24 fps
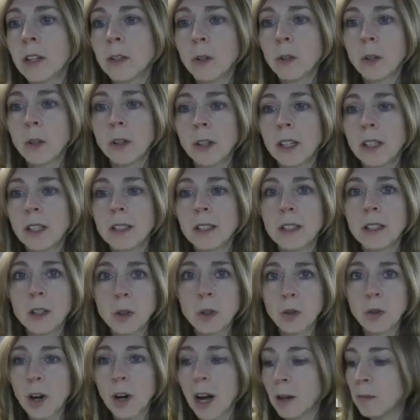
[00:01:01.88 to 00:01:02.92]
So you need to
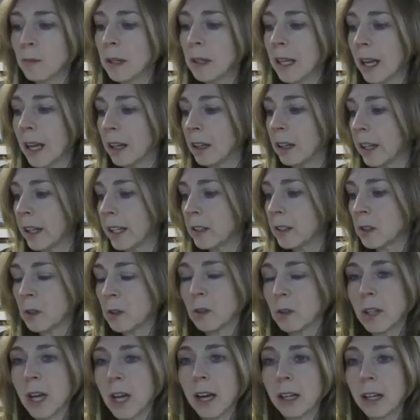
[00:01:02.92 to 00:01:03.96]
describe and analyze
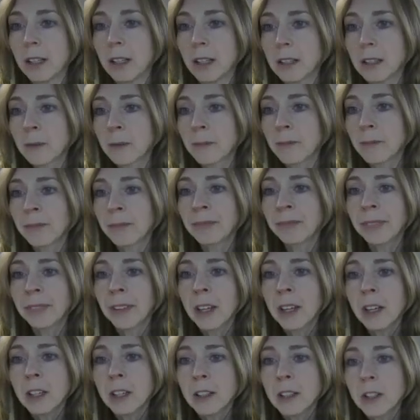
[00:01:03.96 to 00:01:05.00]
who that is.
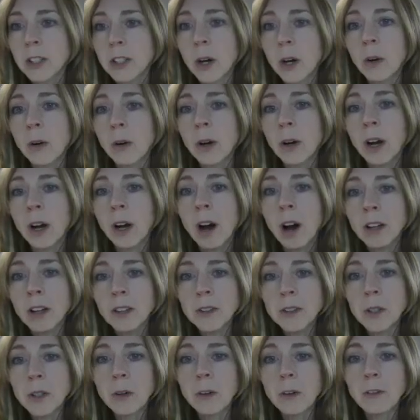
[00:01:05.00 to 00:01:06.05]
So
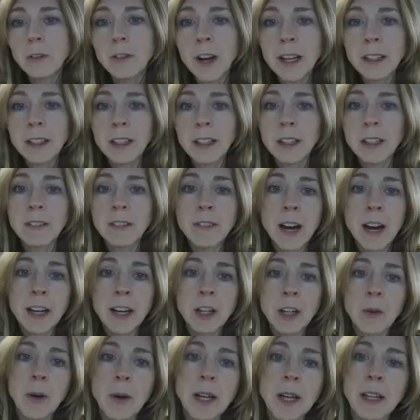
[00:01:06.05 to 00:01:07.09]
also finding,
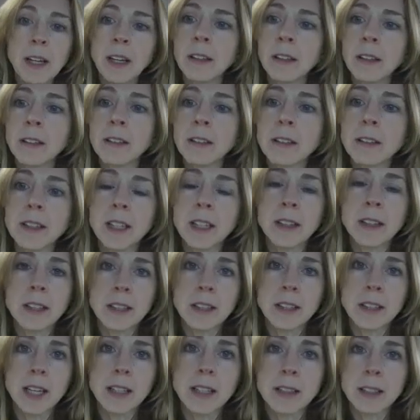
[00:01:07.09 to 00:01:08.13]
evaluating,
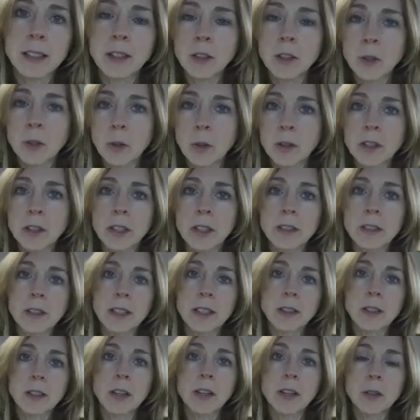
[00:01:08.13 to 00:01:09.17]
synthesizing sources,
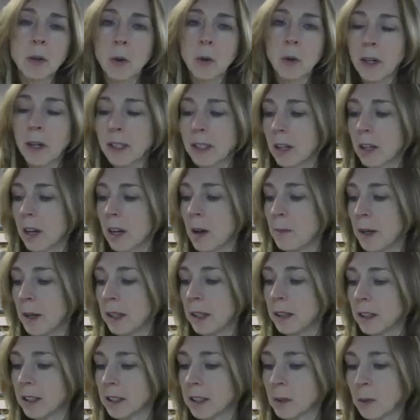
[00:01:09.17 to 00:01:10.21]
that's also going to come
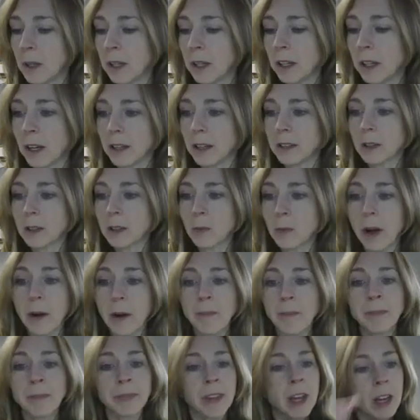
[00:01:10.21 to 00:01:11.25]
in this week as well.